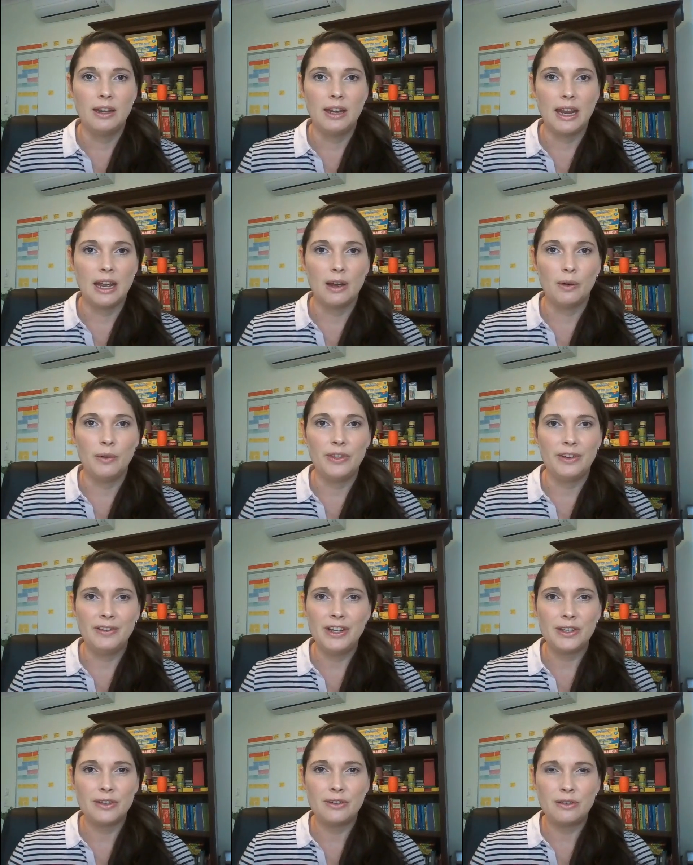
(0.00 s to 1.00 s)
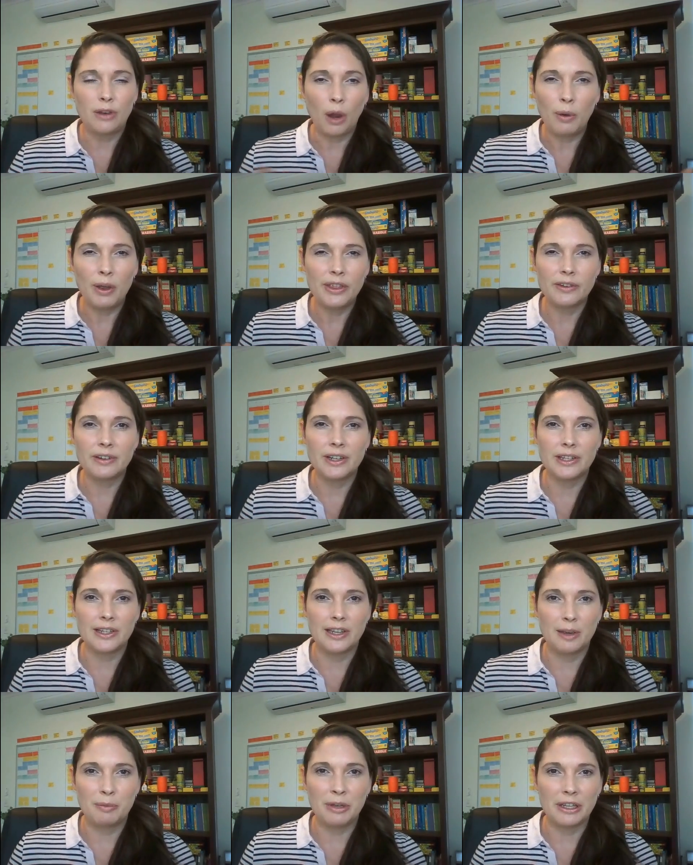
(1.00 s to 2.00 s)
Now, there is no other
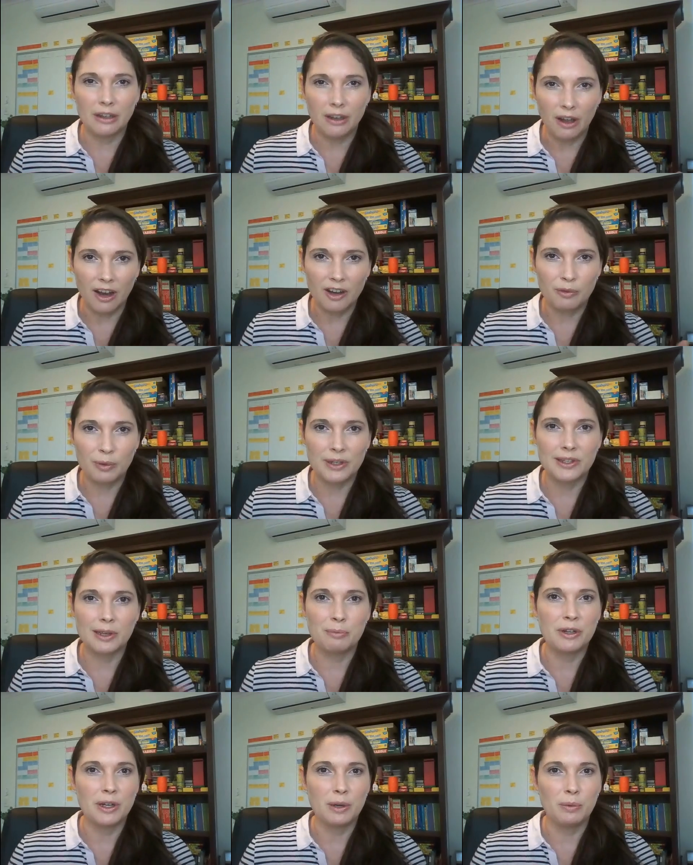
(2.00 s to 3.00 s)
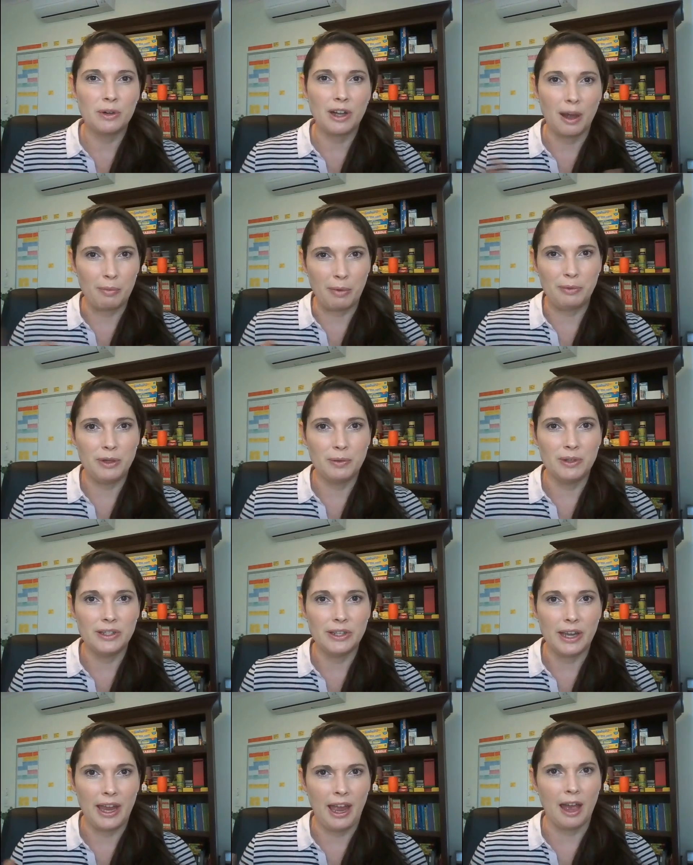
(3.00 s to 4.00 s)
example in life where somebody would come up to you and
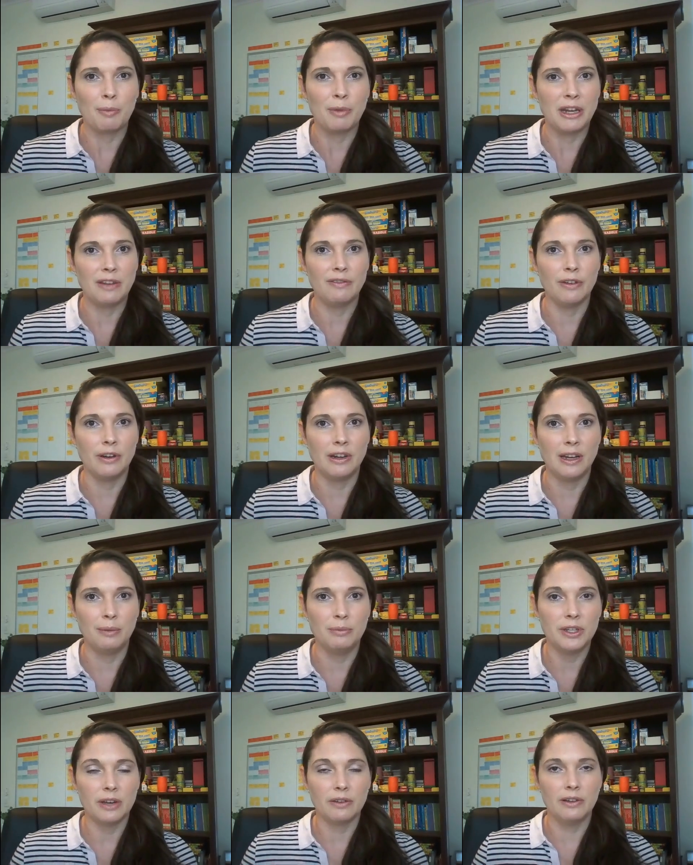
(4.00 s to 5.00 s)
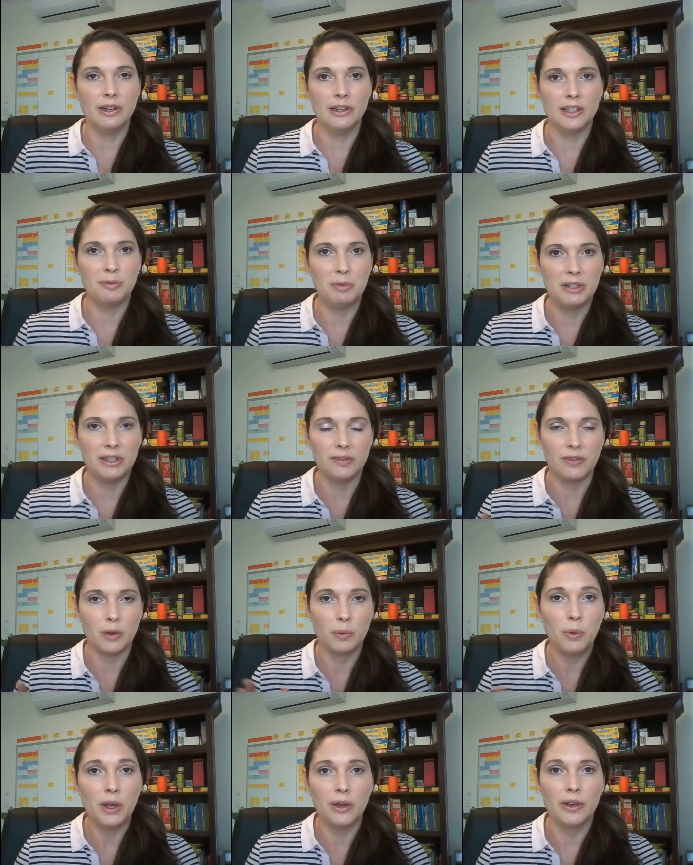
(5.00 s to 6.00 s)
say how many phonemes are in a
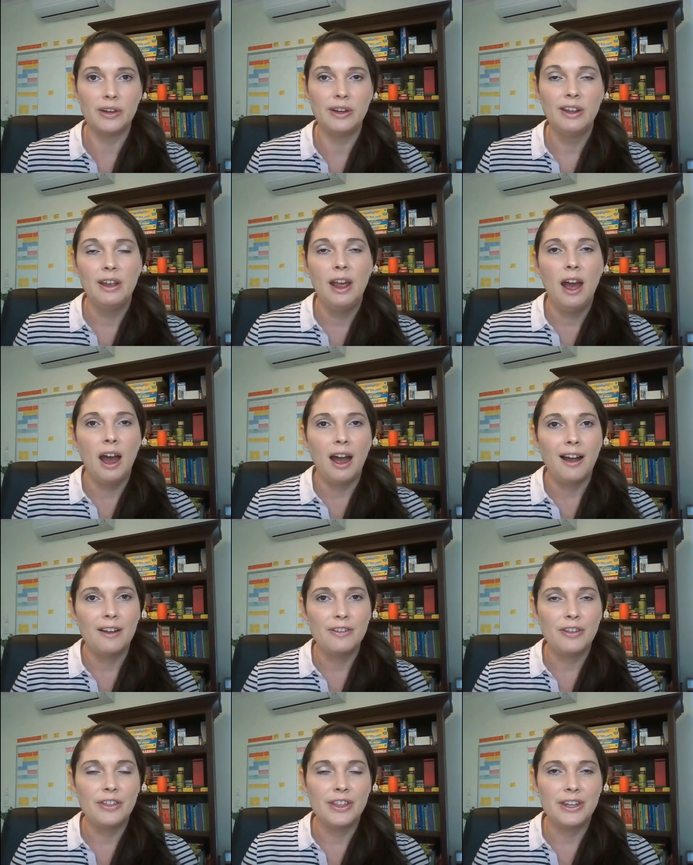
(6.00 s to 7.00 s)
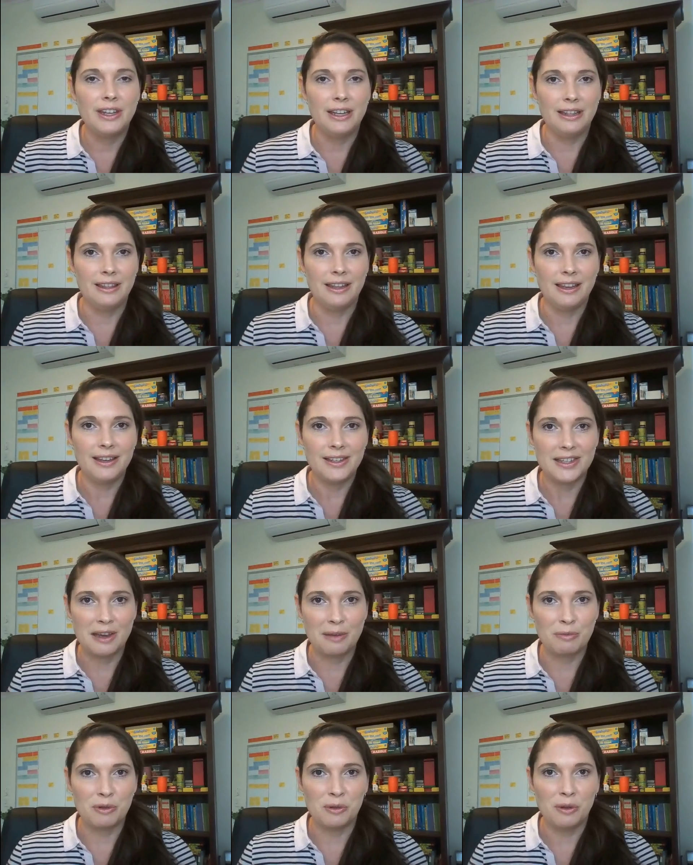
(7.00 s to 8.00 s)
specific word, other than in the
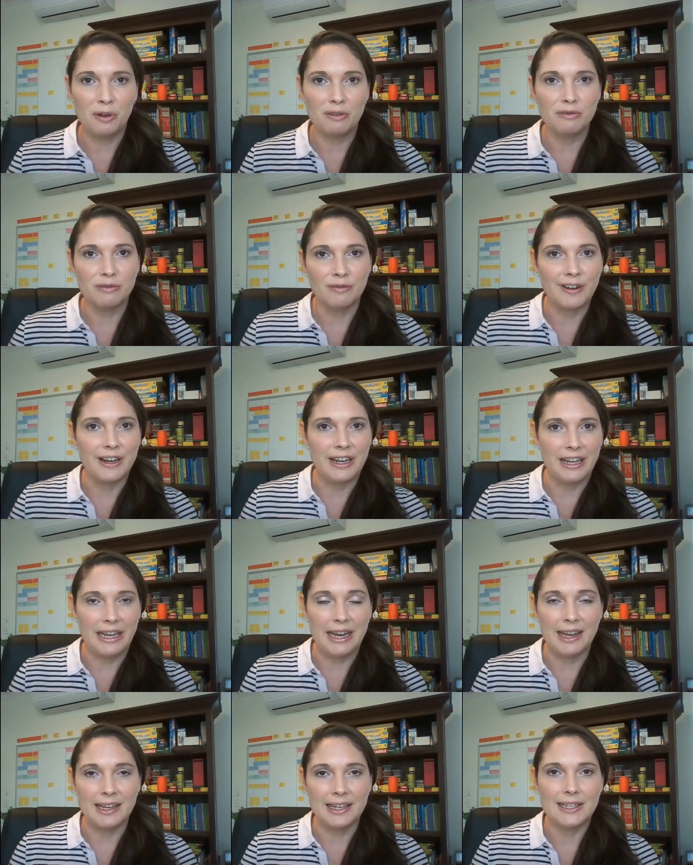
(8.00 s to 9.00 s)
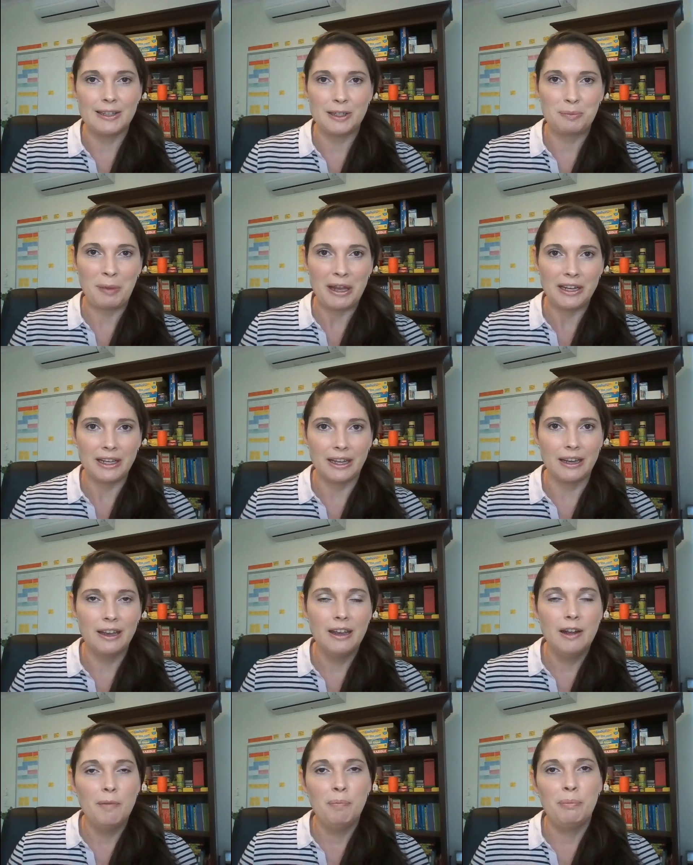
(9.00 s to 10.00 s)
example of reading and spelling.